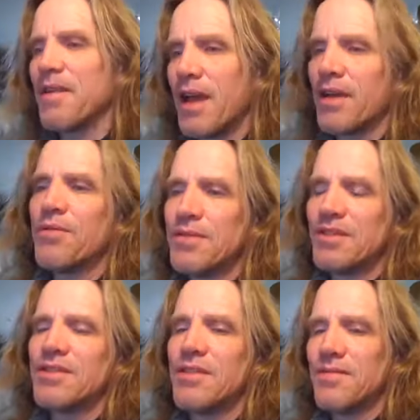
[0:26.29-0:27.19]

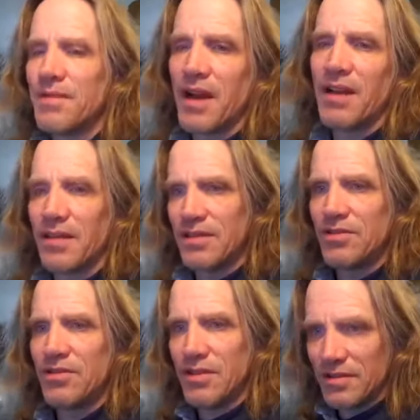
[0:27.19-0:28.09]
Acquisition of
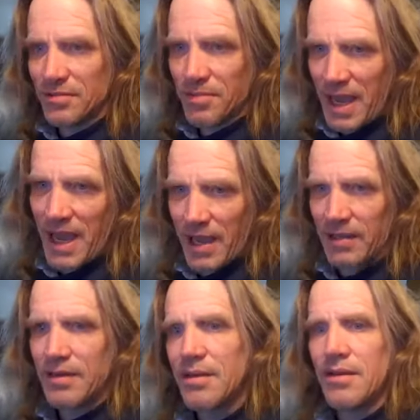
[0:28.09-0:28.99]
knowledge is
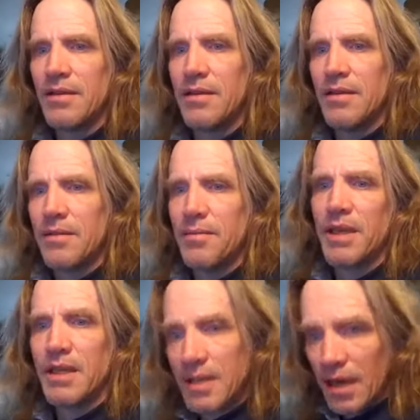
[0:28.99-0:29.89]
bad
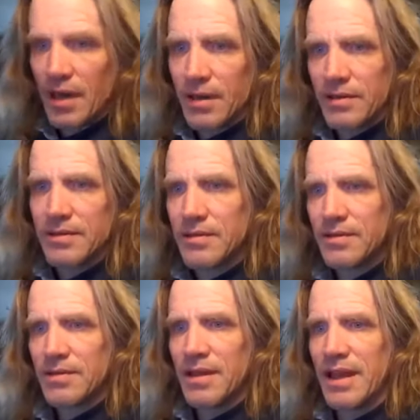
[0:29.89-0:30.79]

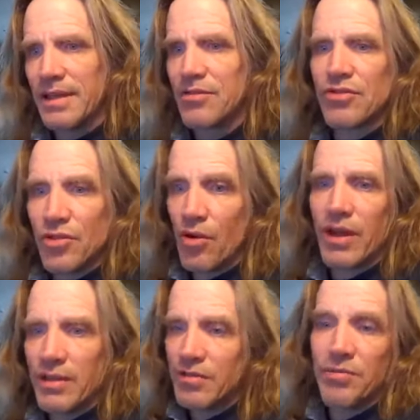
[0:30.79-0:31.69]
because it's
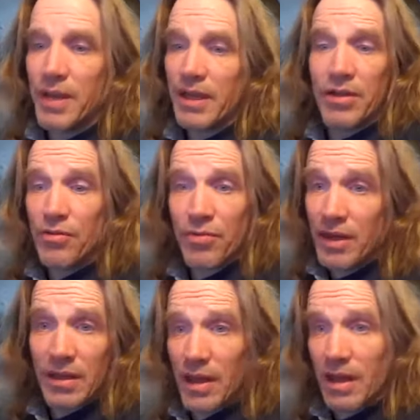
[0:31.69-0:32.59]
going to make you
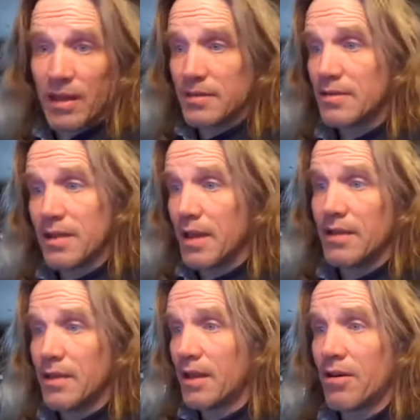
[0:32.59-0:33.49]
realize that
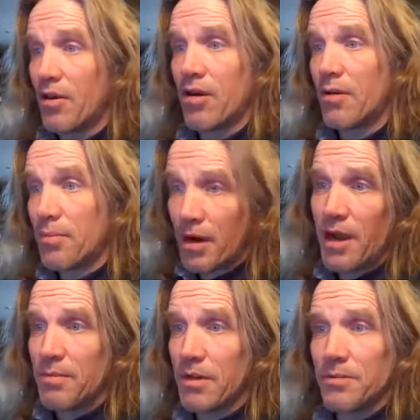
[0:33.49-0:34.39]
there are
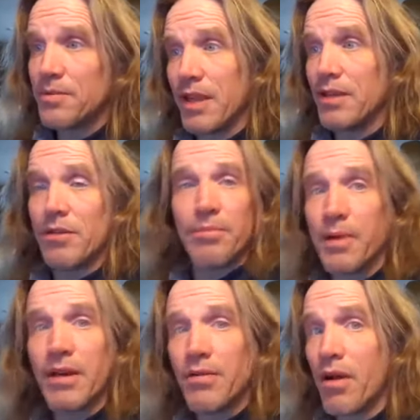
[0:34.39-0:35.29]
problems and you're
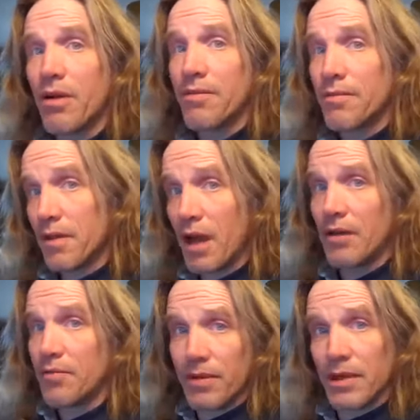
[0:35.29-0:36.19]
better off
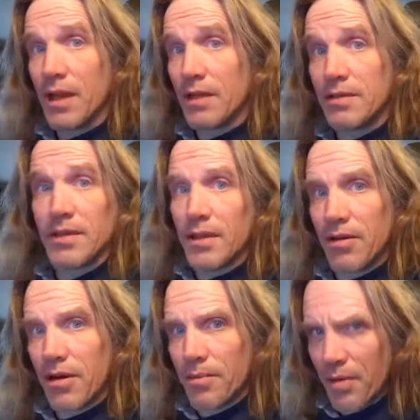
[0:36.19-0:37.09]
not realizing there
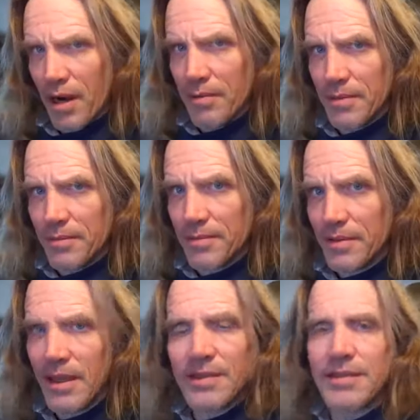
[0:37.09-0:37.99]
are
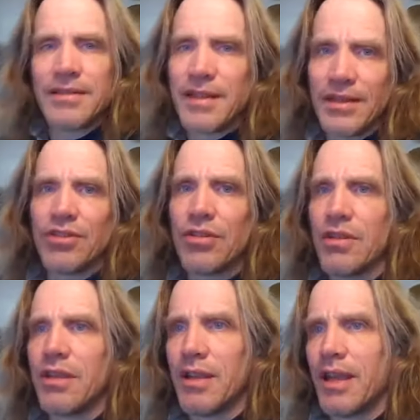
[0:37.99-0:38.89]
problems. That's
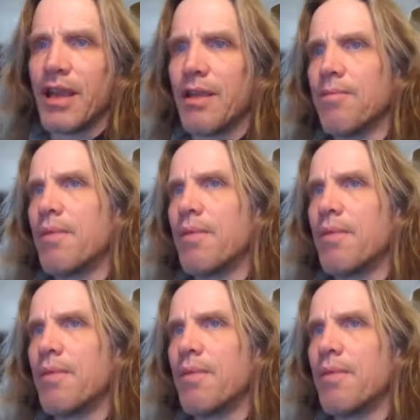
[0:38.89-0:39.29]
essentially the game.